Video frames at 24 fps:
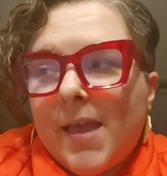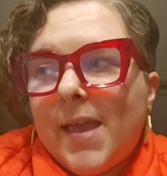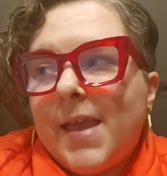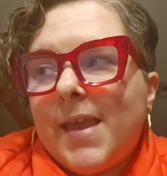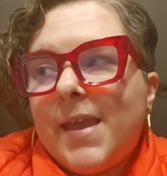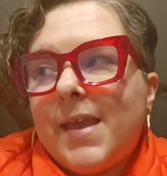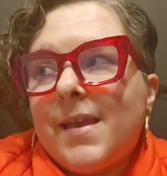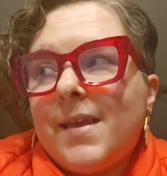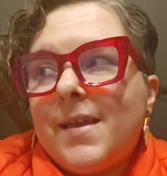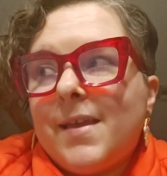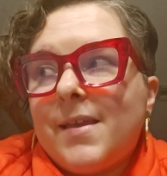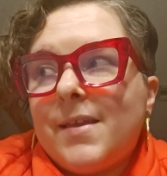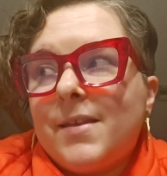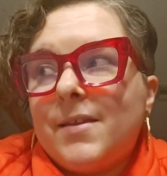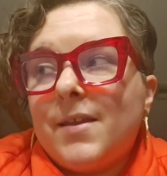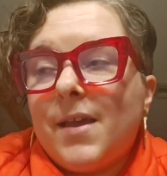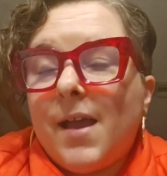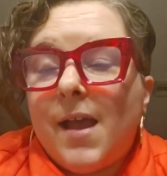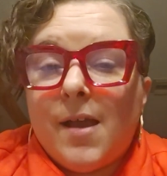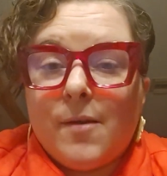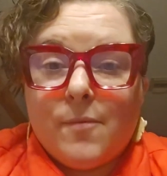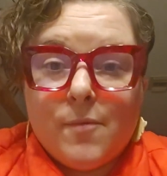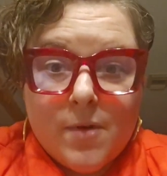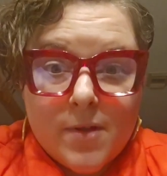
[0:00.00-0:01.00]
And
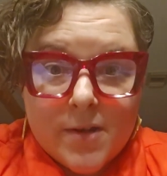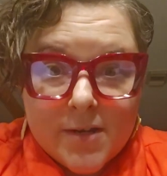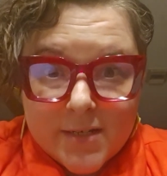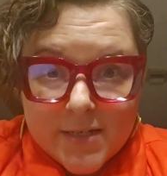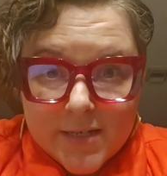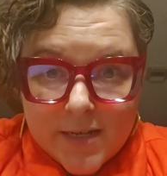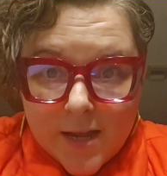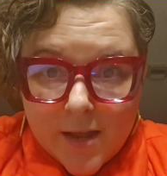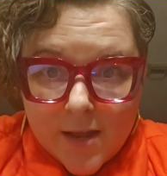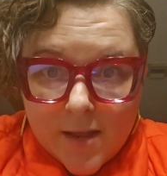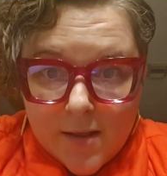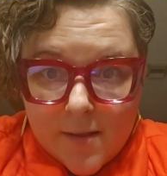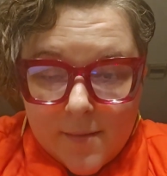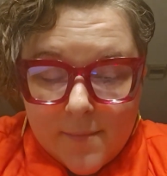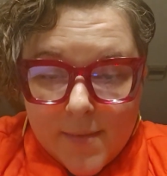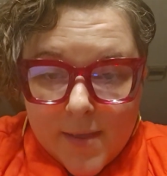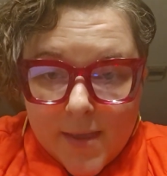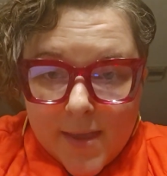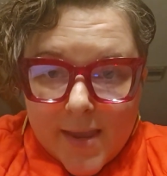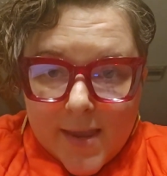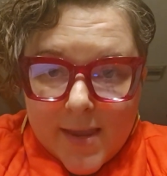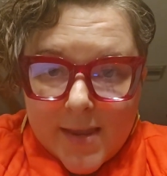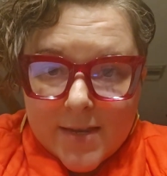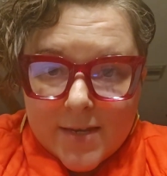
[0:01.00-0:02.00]
I wanted to come
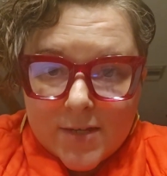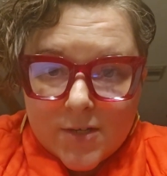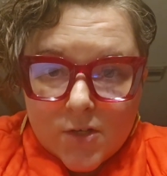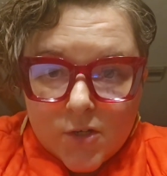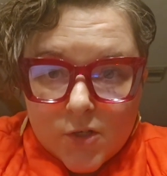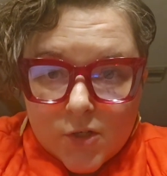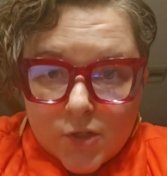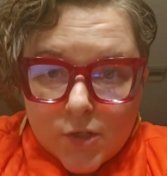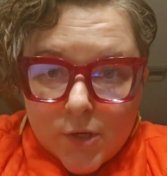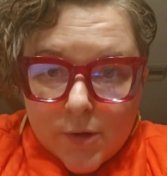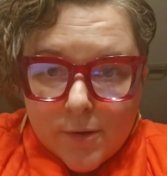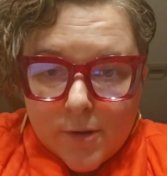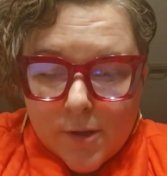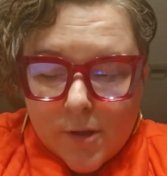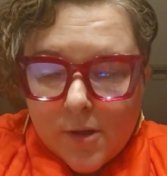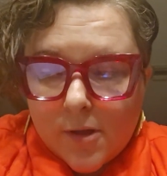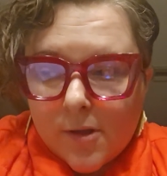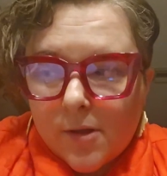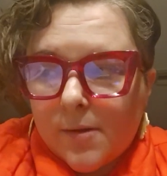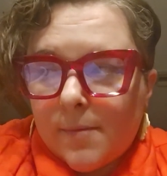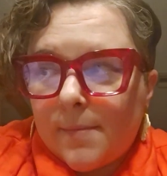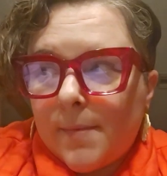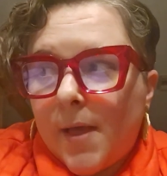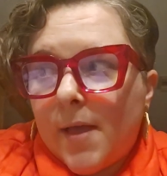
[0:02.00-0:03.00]
and show
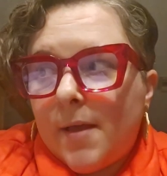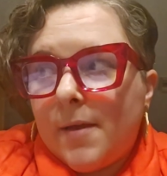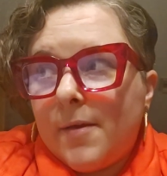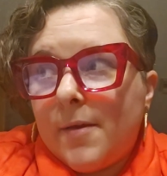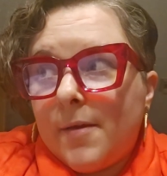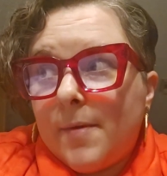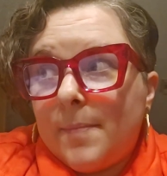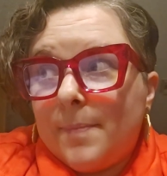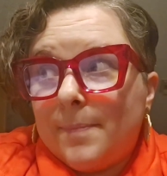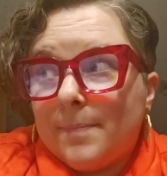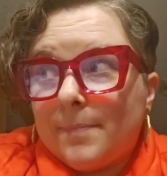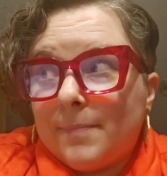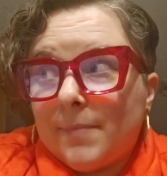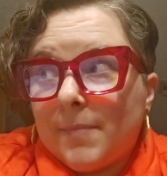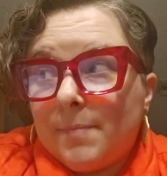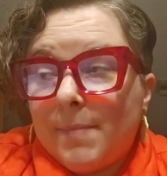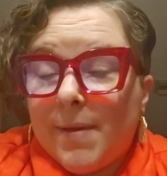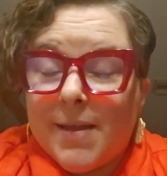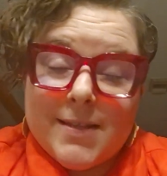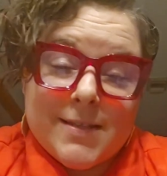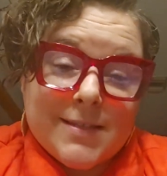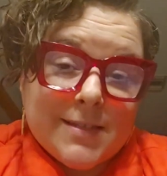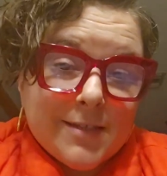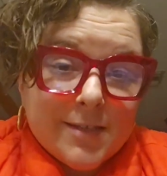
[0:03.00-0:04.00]
y'all
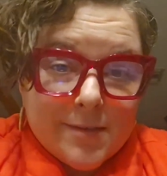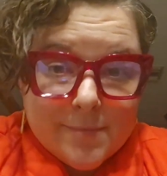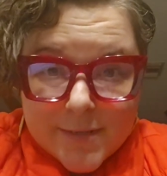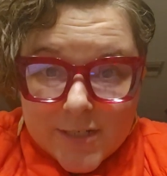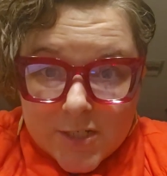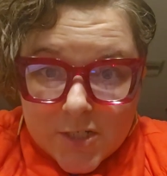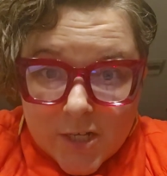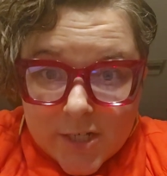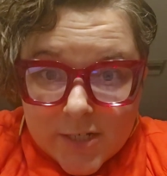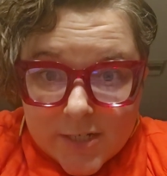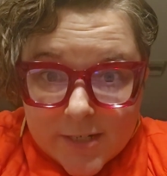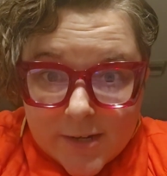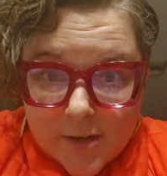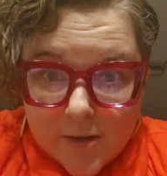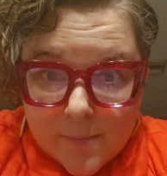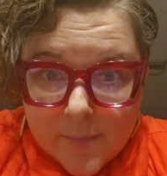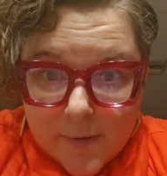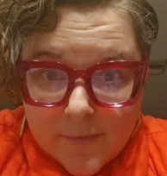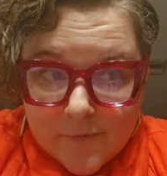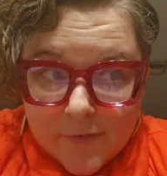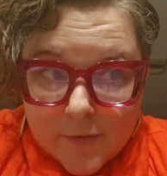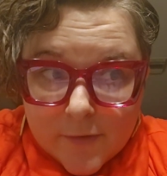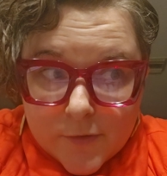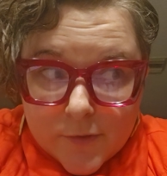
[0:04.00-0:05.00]
basically me changing out
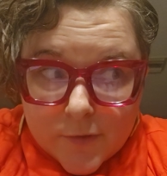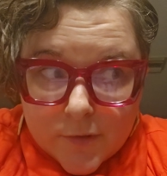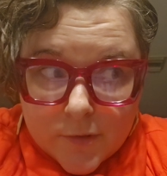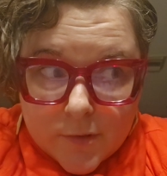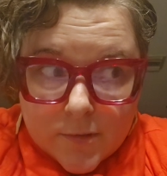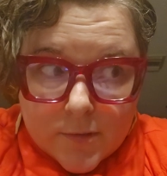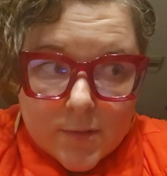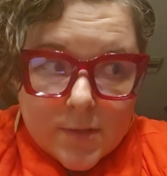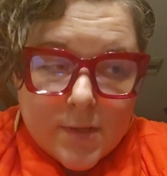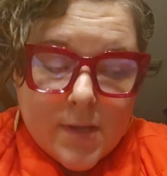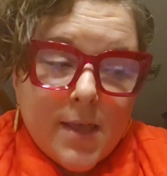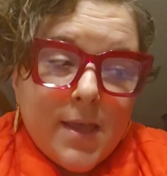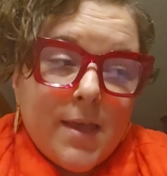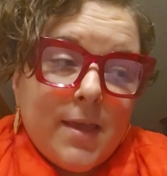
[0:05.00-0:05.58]
my filters.